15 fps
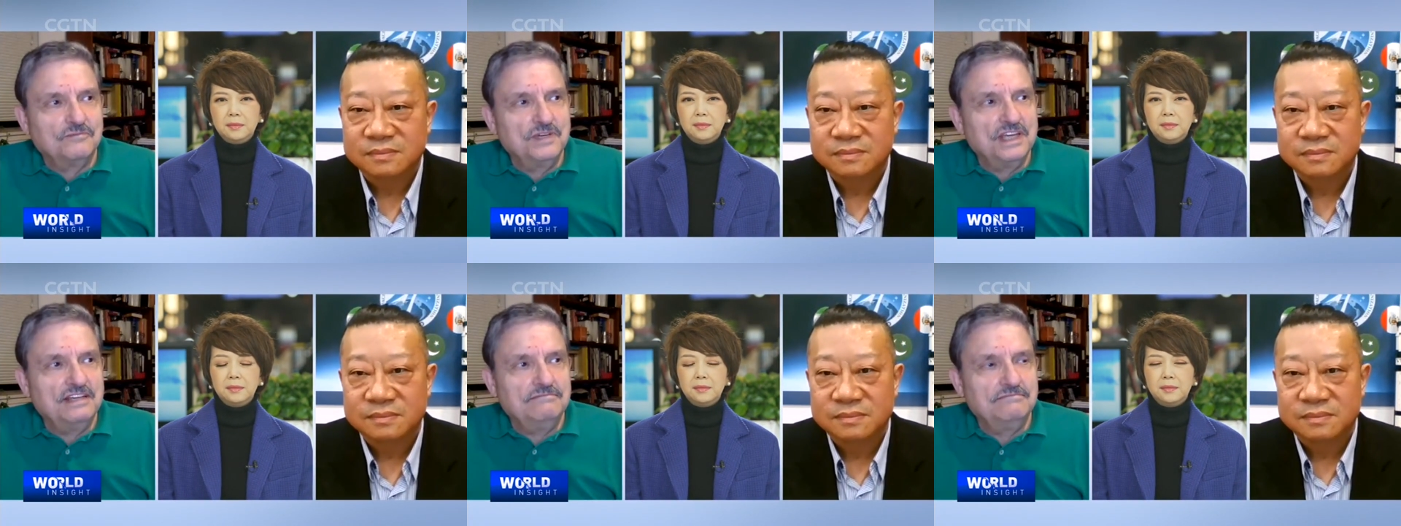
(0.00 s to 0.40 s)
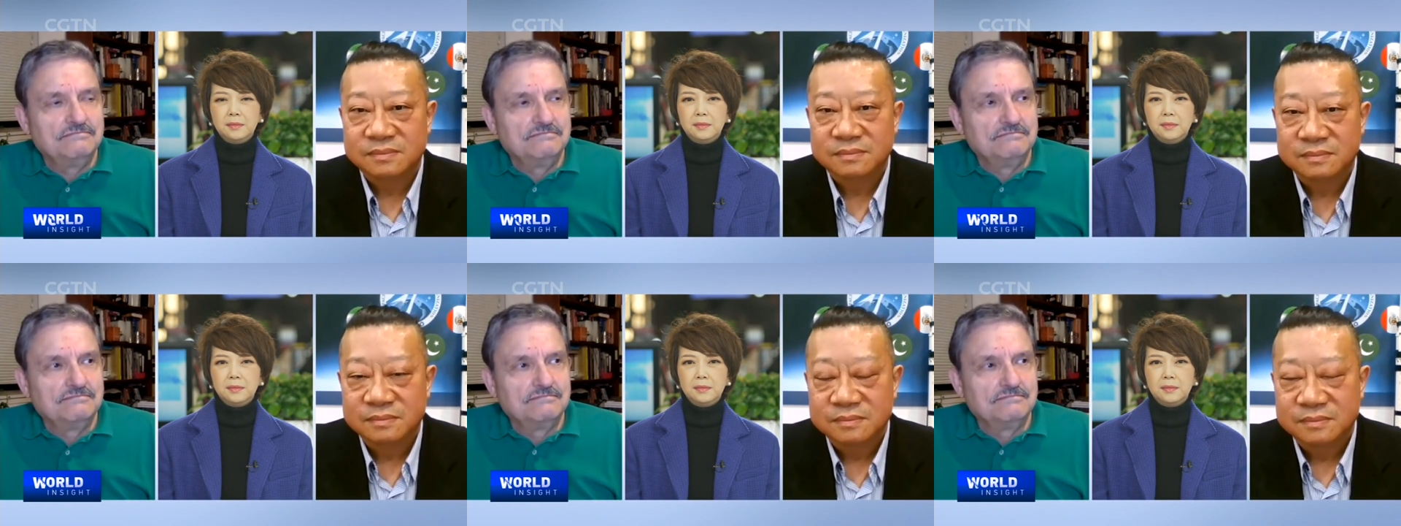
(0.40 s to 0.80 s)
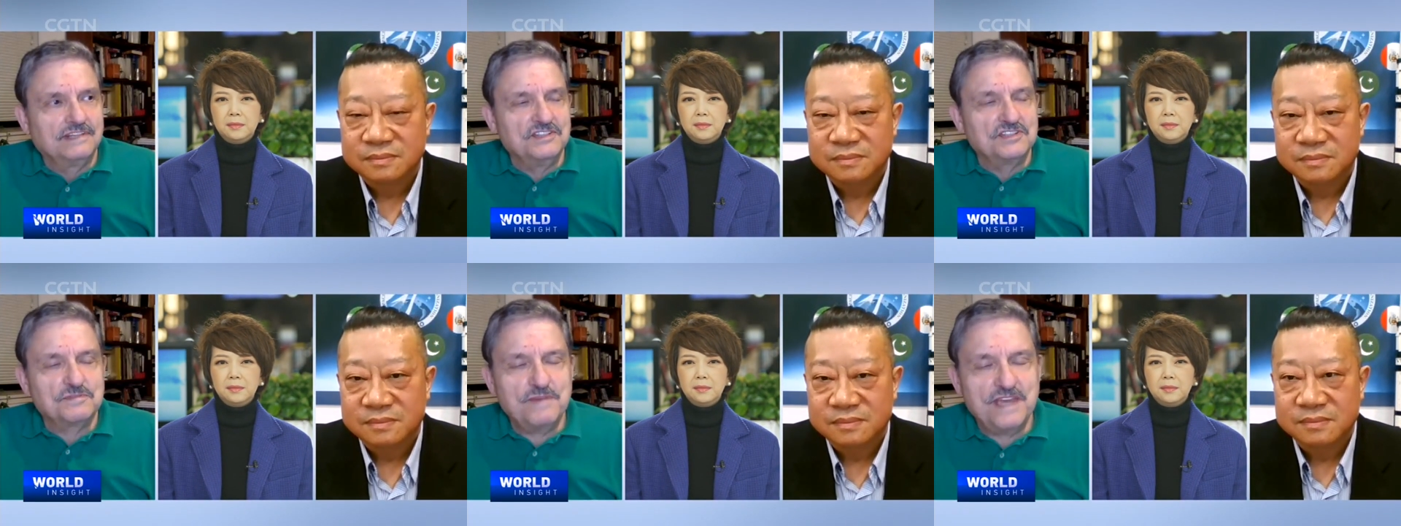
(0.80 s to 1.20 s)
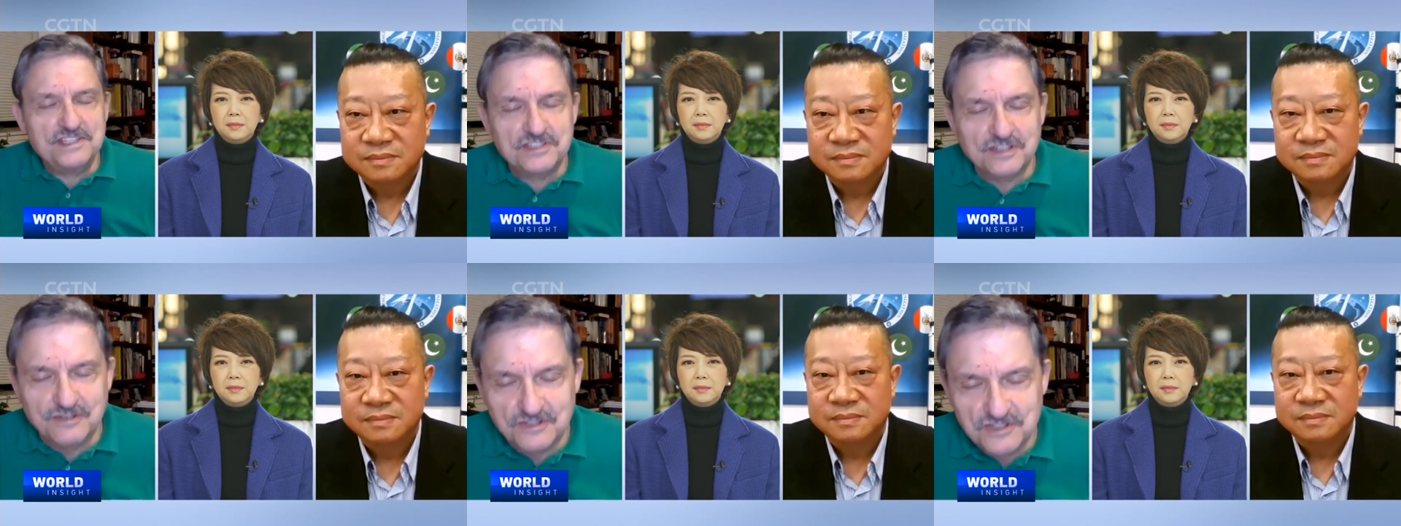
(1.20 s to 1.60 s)
Speaker 1: we in
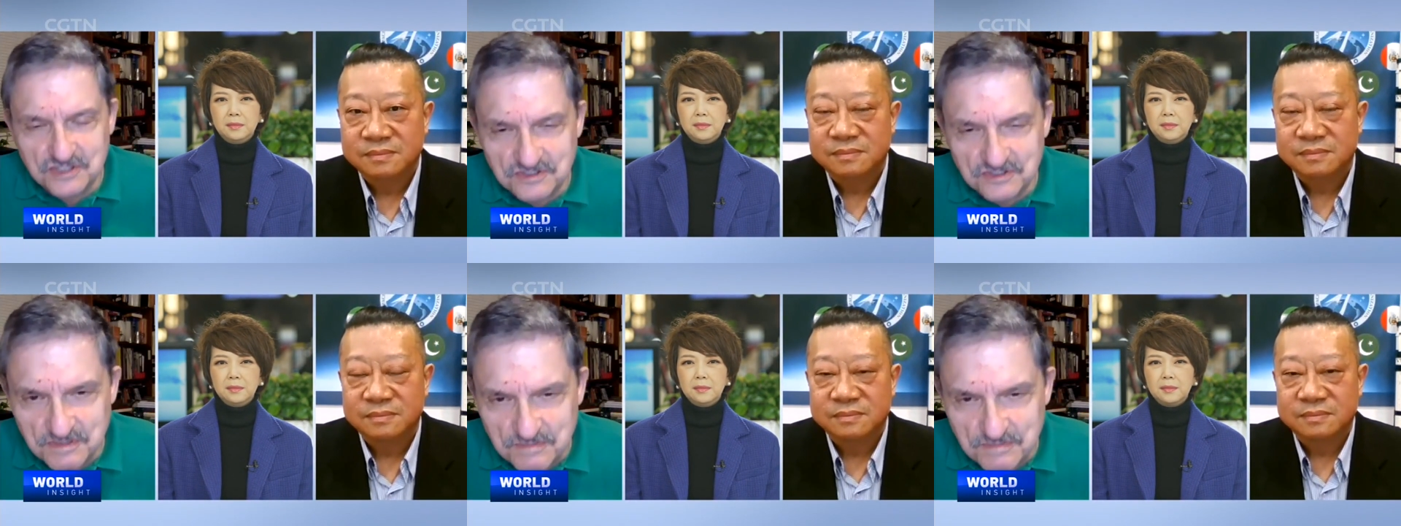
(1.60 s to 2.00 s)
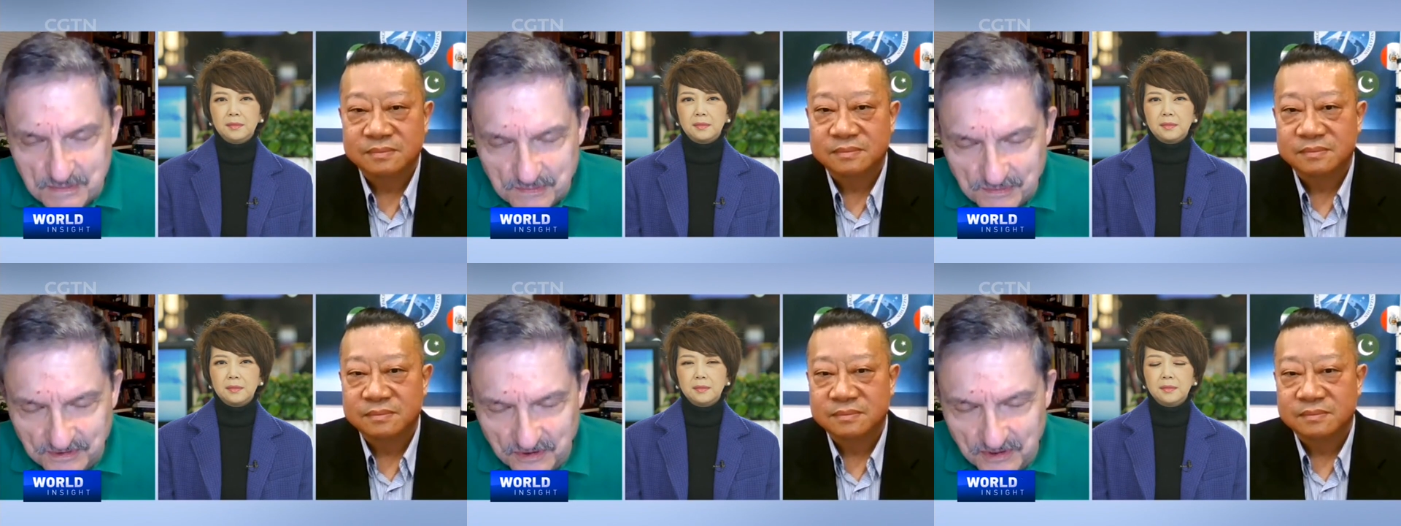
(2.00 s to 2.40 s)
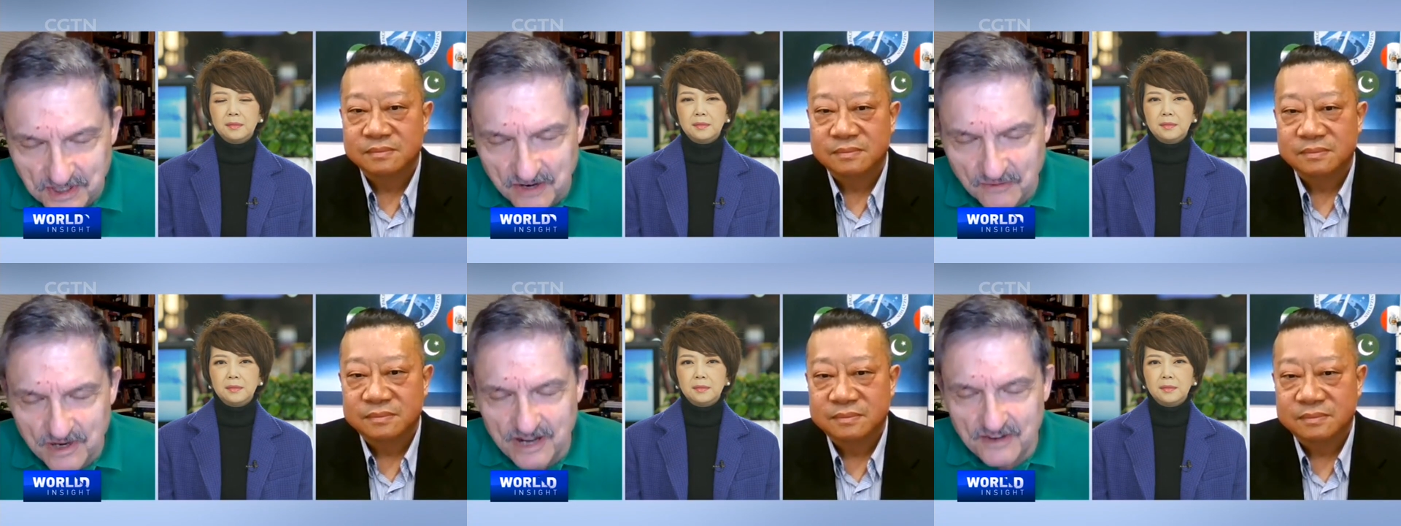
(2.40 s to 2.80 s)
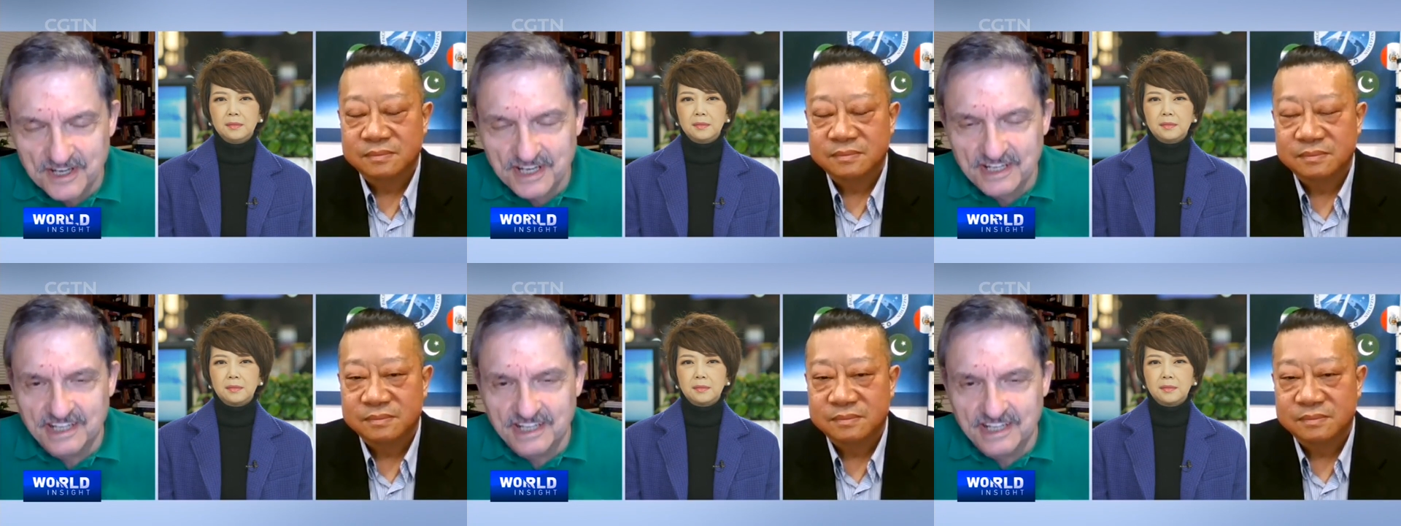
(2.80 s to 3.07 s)
space, of course, you see people floating around.